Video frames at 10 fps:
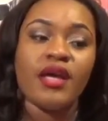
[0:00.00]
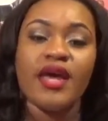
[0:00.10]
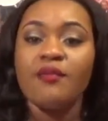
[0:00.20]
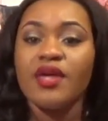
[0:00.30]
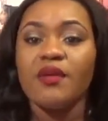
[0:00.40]

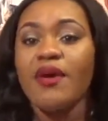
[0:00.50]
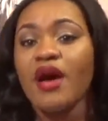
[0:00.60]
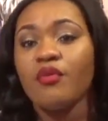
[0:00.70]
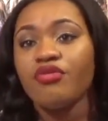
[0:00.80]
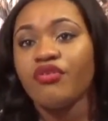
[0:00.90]
him getting
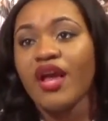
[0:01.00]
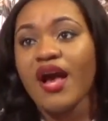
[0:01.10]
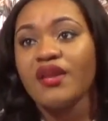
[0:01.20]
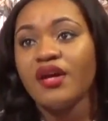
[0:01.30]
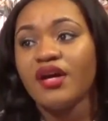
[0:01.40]
back with
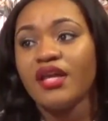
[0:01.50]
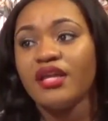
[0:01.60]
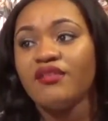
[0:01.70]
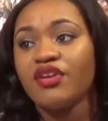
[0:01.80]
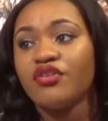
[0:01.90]
Rihanna and
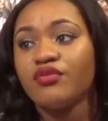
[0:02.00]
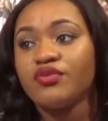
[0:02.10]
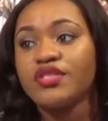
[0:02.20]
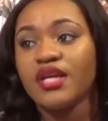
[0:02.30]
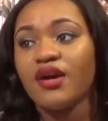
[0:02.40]
leaving
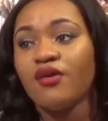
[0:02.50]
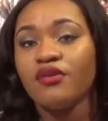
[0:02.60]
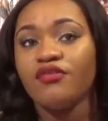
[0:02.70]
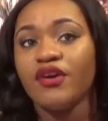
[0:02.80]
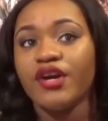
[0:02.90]
Karrueche
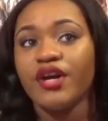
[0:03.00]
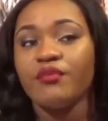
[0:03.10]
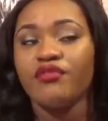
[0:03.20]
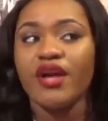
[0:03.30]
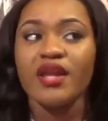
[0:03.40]
only for
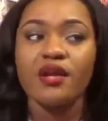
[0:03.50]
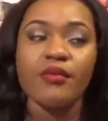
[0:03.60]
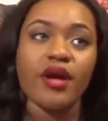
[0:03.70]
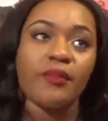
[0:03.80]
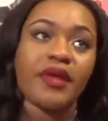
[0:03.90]
him and Rihanna to
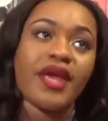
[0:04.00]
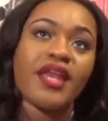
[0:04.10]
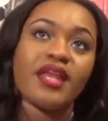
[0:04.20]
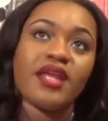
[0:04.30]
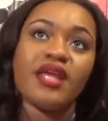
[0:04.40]
break up
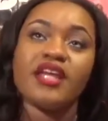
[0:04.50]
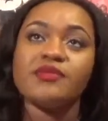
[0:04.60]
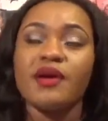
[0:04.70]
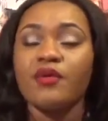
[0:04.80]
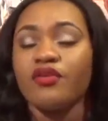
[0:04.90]
again, and then he gets
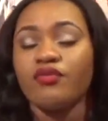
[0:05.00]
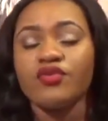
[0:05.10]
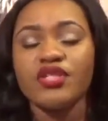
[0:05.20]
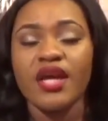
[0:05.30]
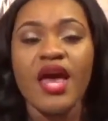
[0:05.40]
back with
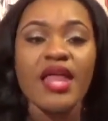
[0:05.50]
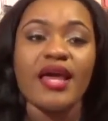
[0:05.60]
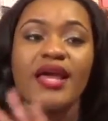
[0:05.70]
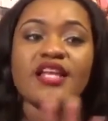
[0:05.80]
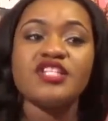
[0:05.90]
Karrueche.
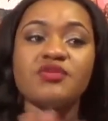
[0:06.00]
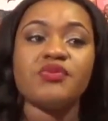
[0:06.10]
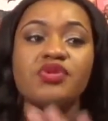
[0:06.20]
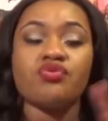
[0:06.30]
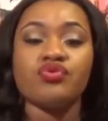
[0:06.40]
Like, he's just
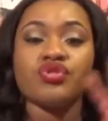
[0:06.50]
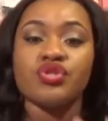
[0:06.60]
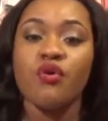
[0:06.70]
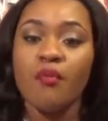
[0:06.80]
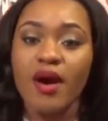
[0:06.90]
been through
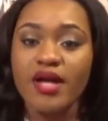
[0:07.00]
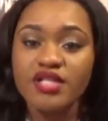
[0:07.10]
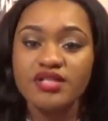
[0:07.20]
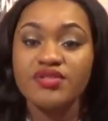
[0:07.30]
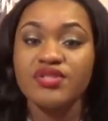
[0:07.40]
so
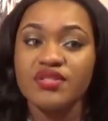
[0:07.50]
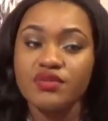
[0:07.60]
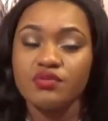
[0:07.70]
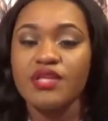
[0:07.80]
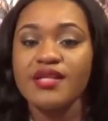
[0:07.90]
much
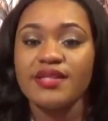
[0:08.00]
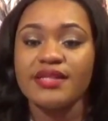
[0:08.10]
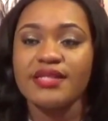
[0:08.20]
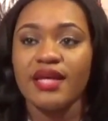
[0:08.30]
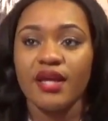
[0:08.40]
since
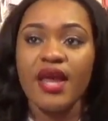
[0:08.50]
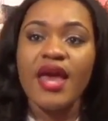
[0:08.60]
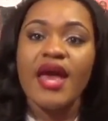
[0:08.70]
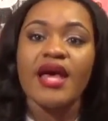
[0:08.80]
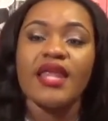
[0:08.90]
2010.
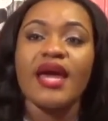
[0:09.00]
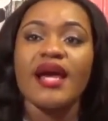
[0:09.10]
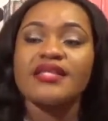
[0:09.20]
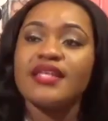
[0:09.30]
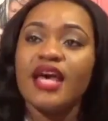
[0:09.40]
And like
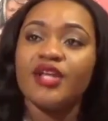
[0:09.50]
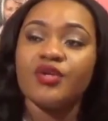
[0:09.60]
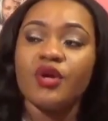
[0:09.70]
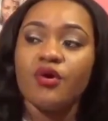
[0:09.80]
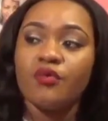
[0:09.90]
I said,
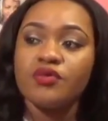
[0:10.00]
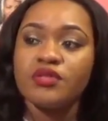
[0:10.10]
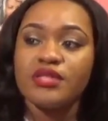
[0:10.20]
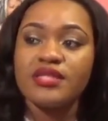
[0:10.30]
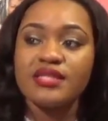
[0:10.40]
you know,
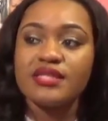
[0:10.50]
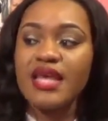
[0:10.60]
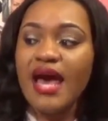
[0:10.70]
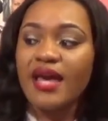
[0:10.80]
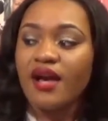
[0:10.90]
this is
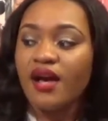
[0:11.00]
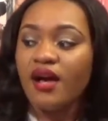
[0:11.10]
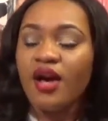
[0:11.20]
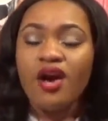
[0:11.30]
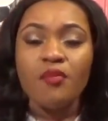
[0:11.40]

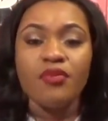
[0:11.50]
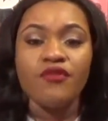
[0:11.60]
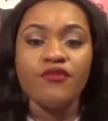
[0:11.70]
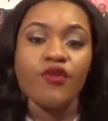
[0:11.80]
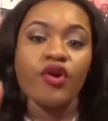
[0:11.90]
Tyga
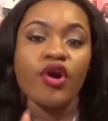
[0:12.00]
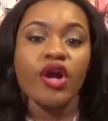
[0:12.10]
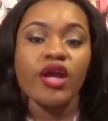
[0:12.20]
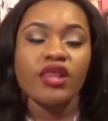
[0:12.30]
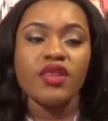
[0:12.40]

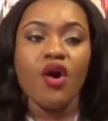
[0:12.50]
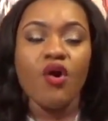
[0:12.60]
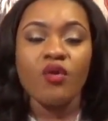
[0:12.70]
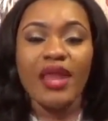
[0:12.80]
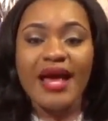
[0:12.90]
before the
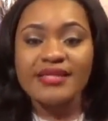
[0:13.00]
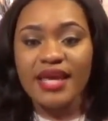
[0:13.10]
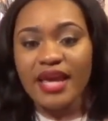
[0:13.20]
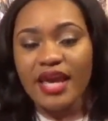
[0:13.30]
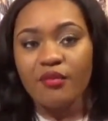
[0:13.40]
whole Last
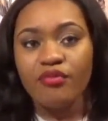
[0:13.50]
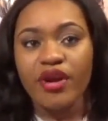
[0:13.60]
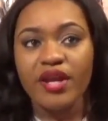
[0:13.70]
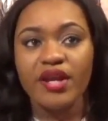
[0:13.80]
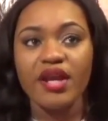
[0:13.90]
King
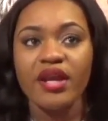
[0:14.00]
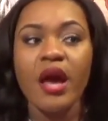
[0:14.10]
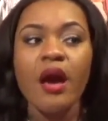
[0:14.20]
branding,